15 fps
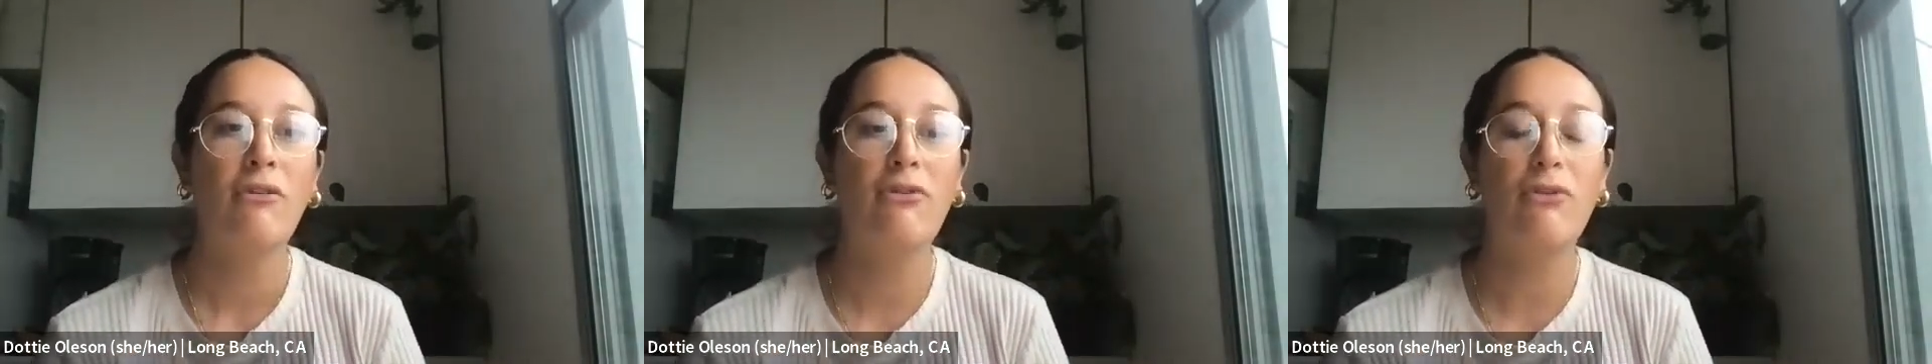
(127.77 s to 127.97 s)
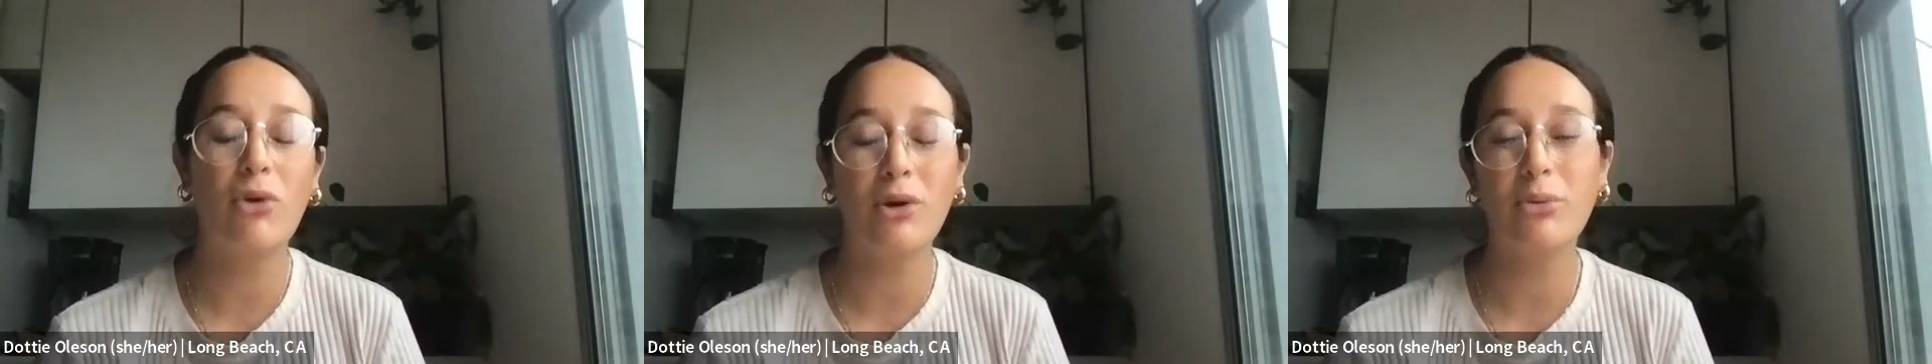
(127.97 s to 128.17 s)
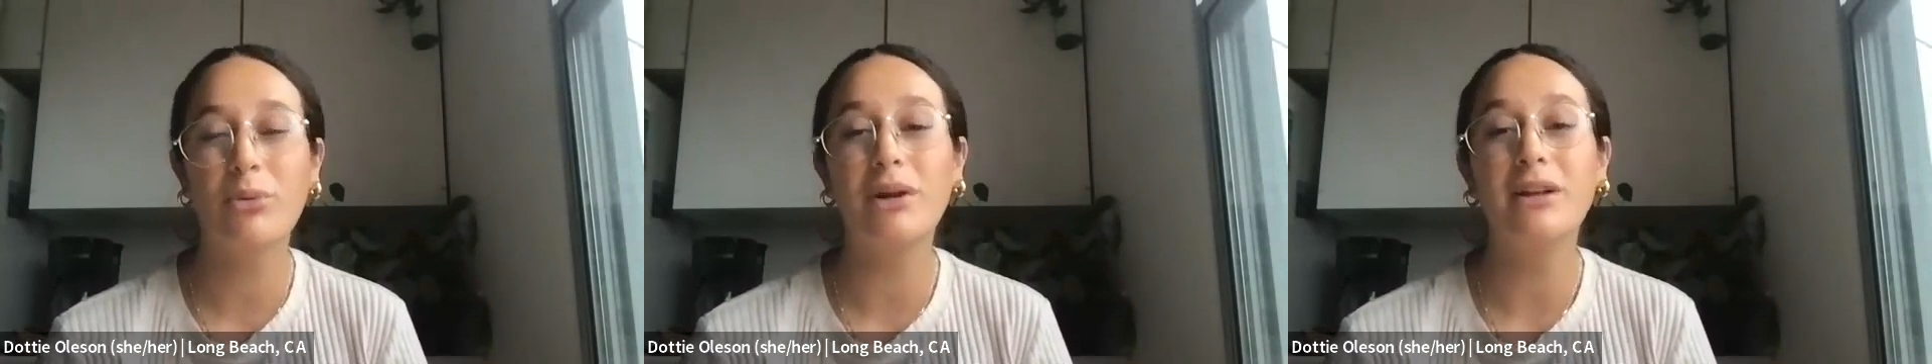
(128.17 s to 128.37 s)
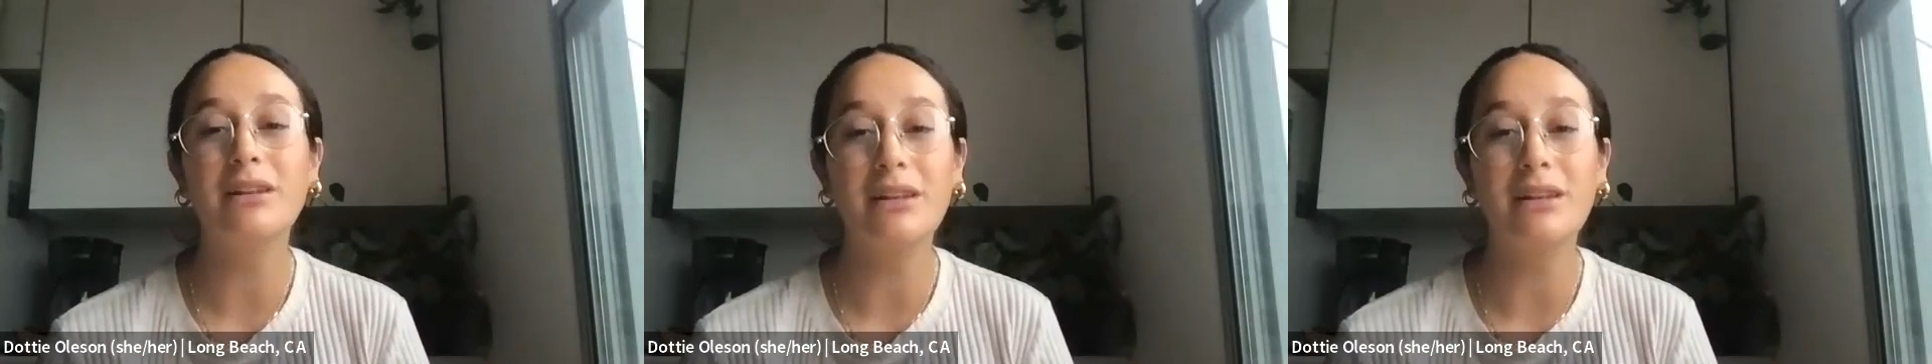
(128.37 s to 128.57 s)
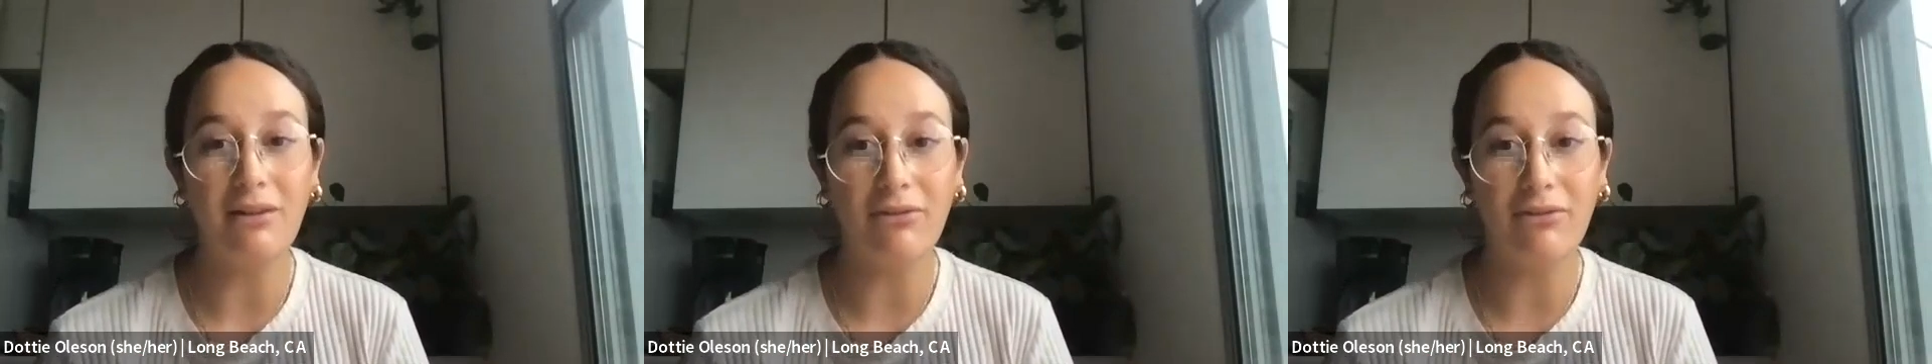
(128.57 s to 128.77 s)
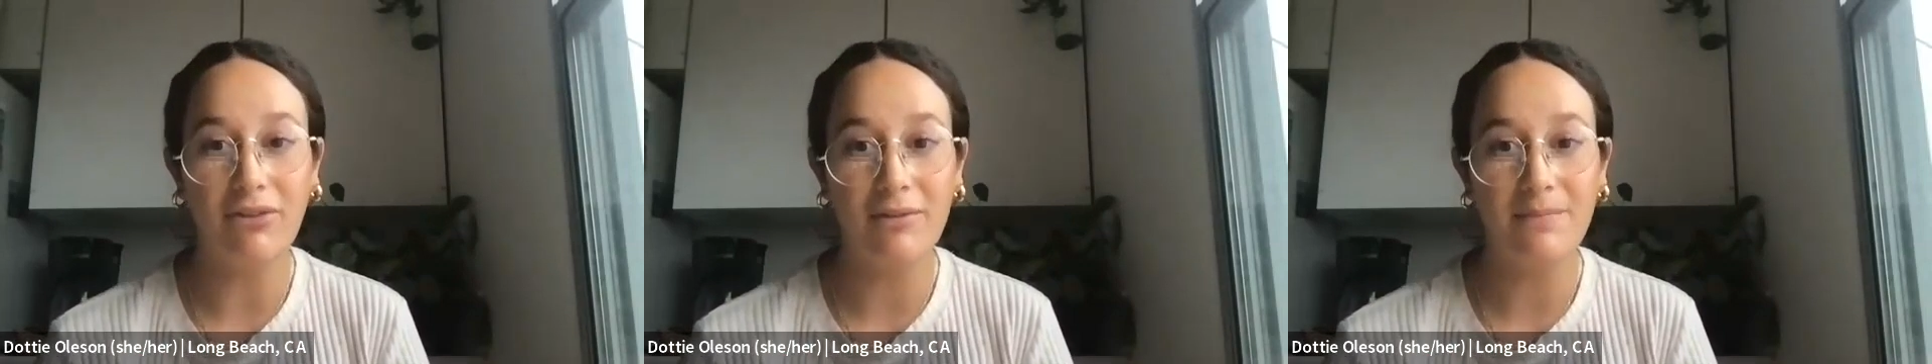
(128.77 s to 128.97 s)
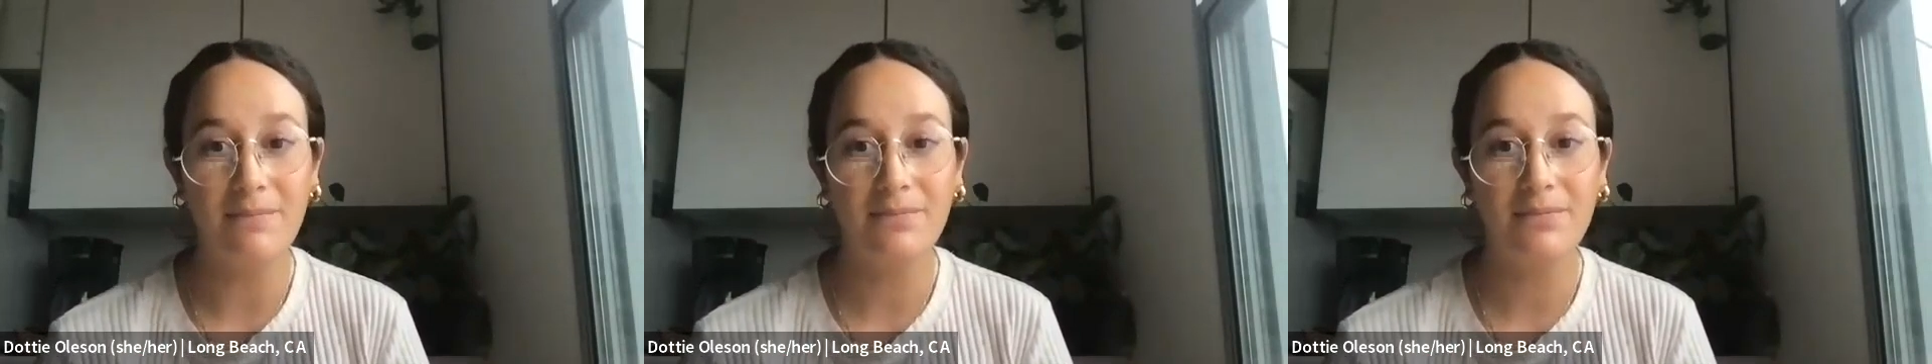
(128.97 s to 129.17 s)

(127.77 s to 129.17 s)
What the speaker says: for relief.